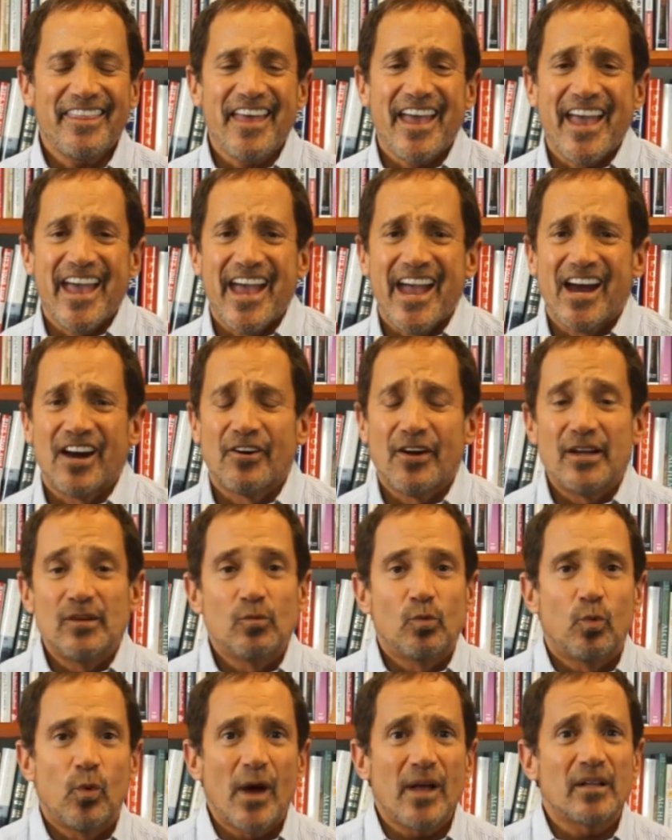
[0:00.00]
there,
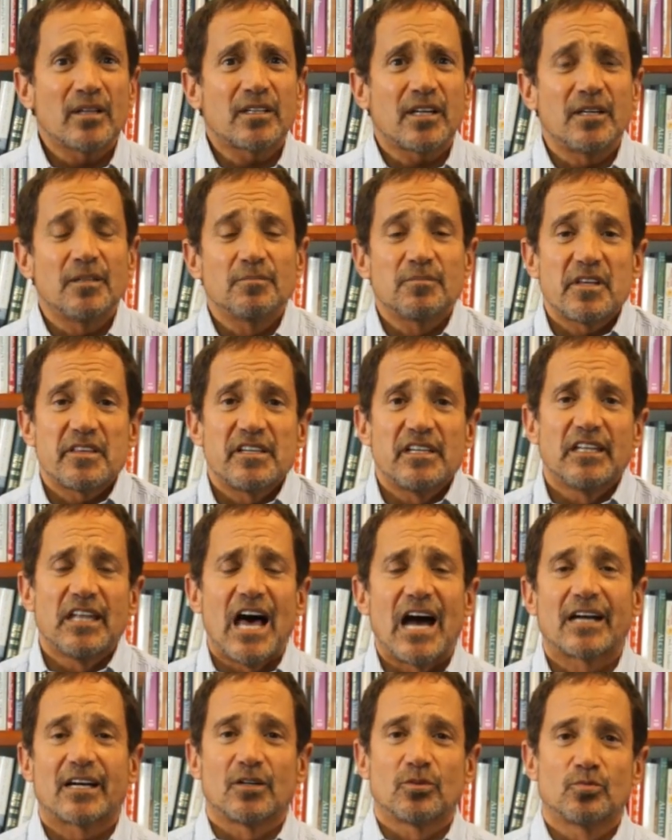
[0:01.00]
and welcome to the
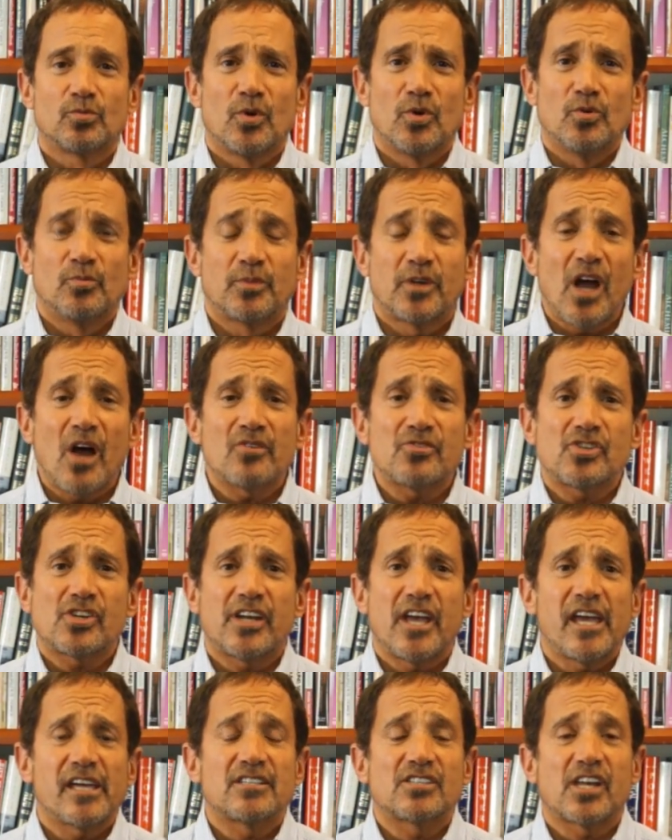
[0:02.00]
locker room. Coach
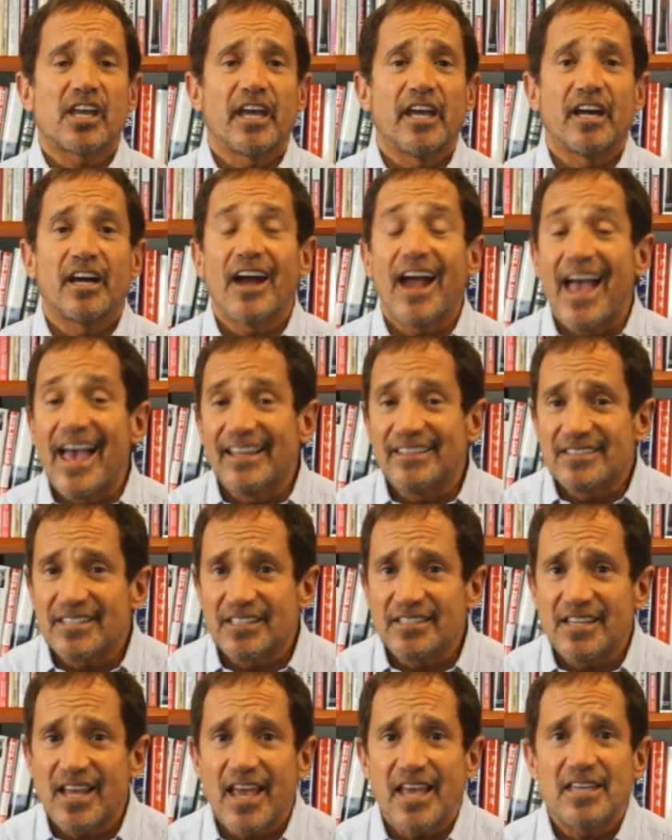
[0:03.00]
Giggs here, and
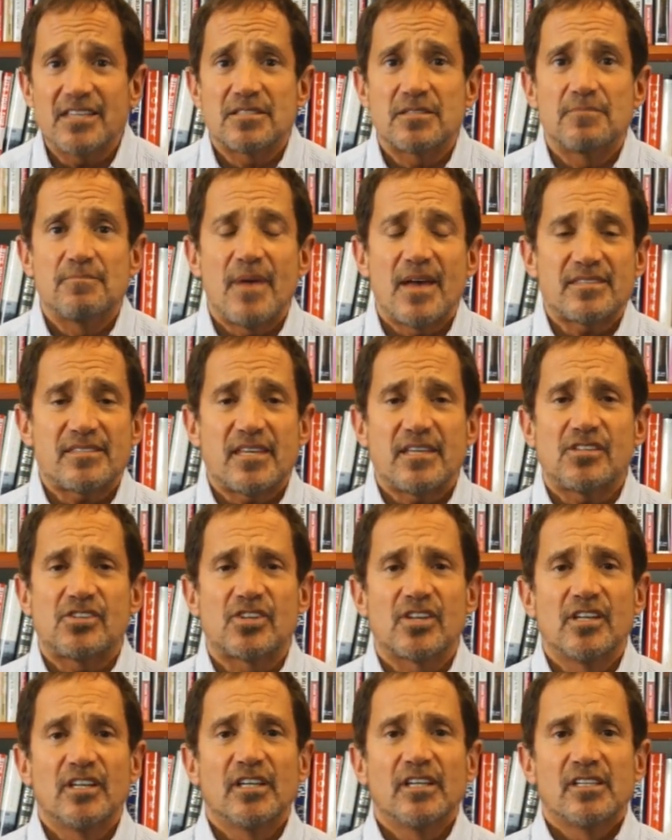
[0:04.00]
today's
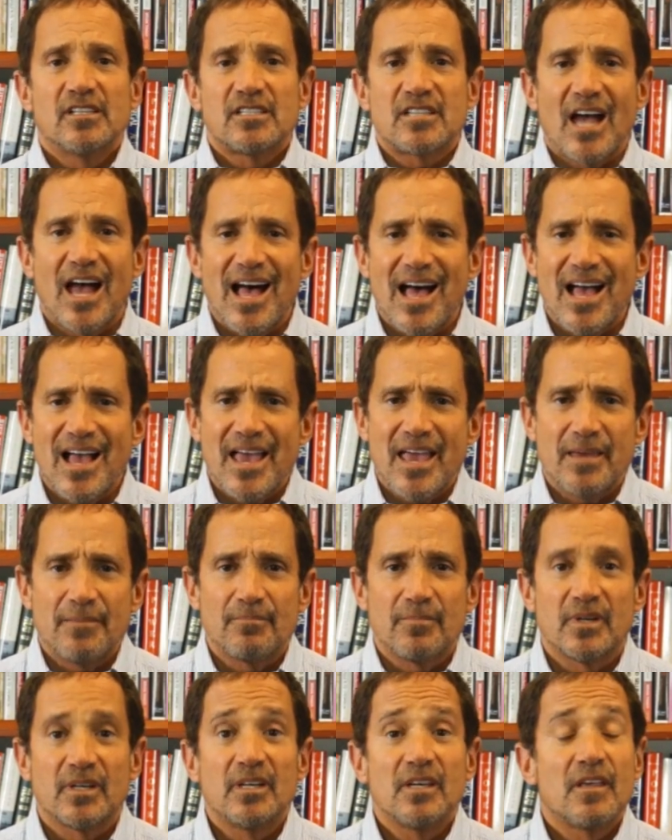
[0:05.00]
message,
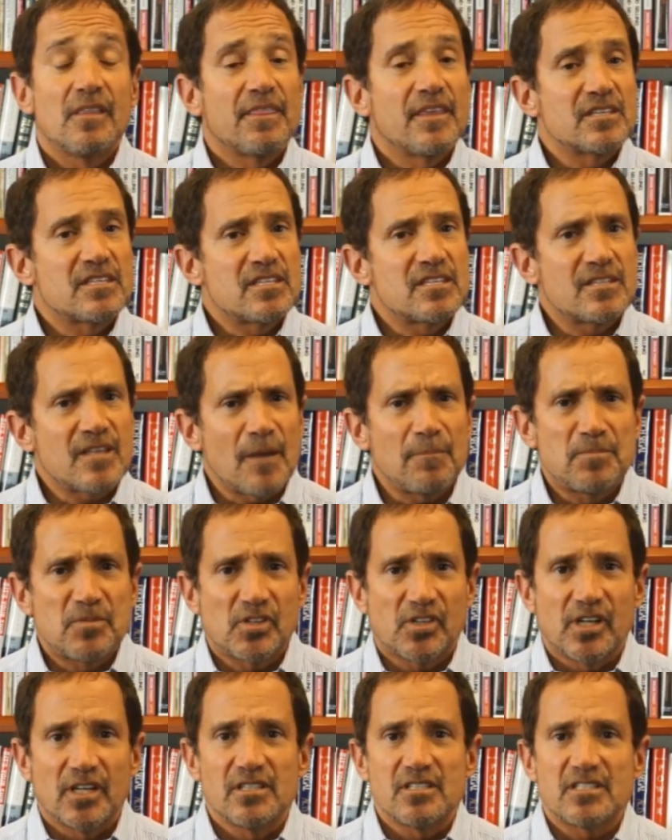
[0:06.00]
time, the
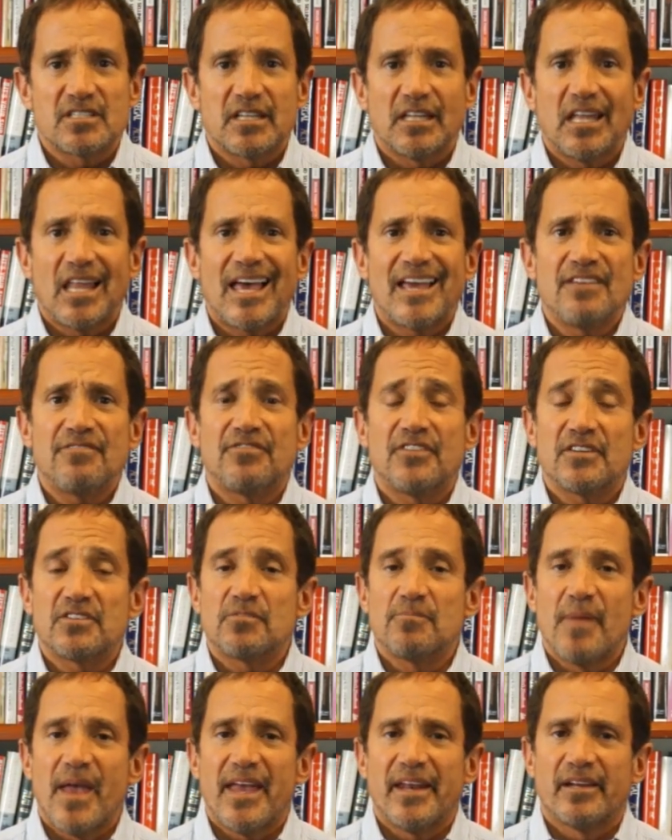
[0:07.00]
substance life
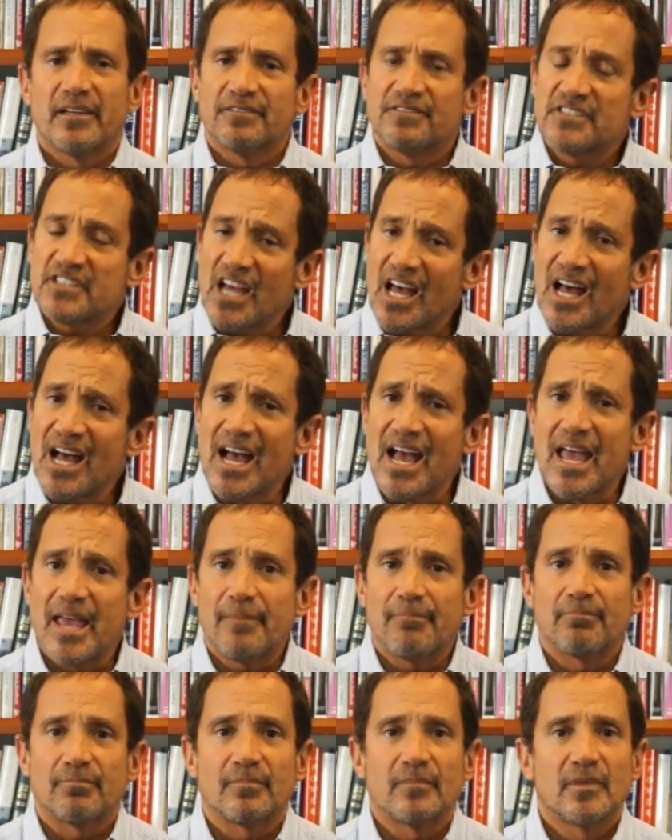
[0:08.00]
is made of.
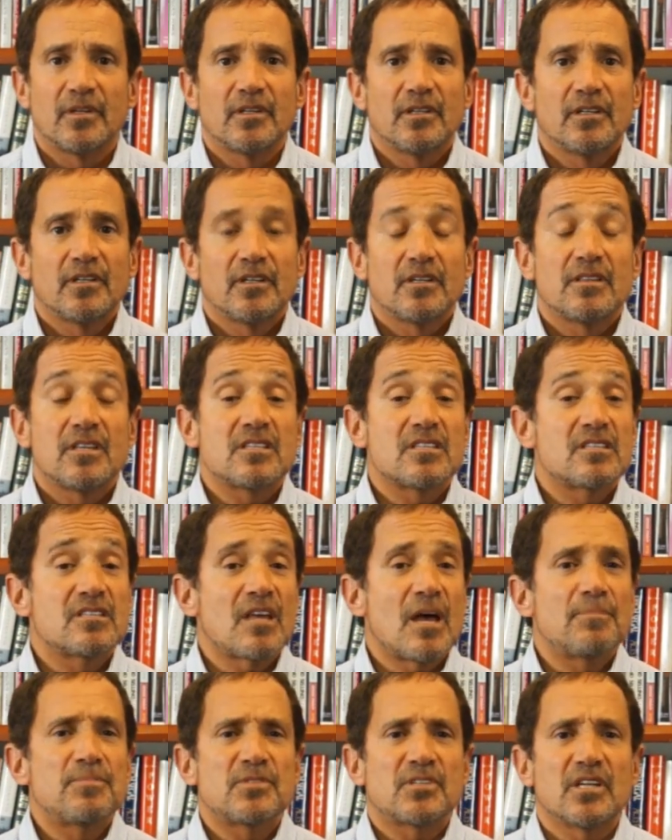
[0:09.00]
Time, the
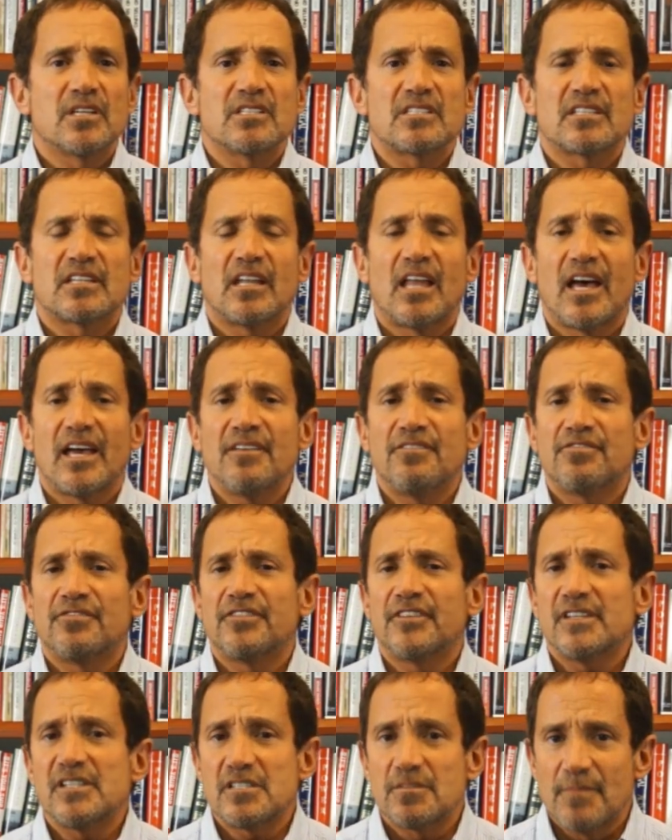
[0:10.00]
substance
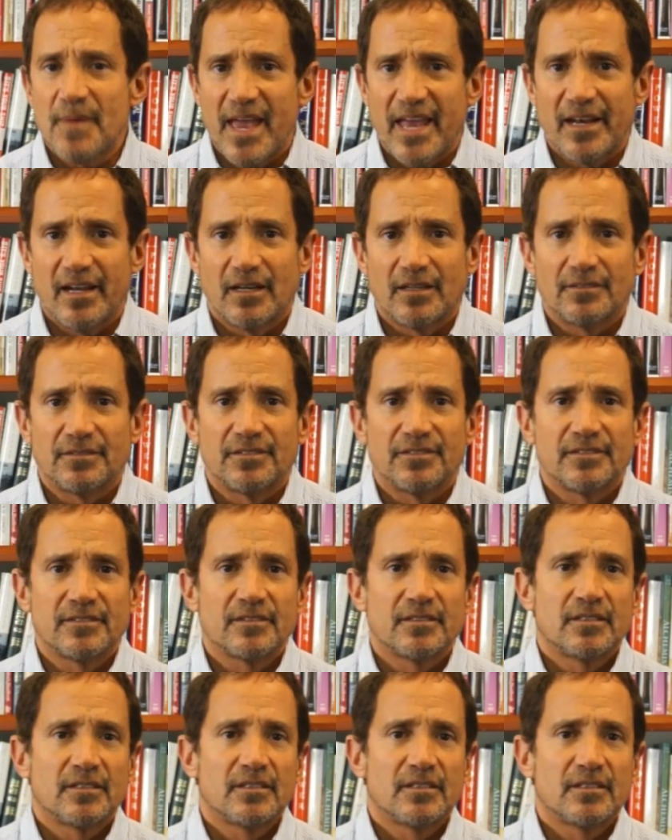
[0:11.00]
life is made of.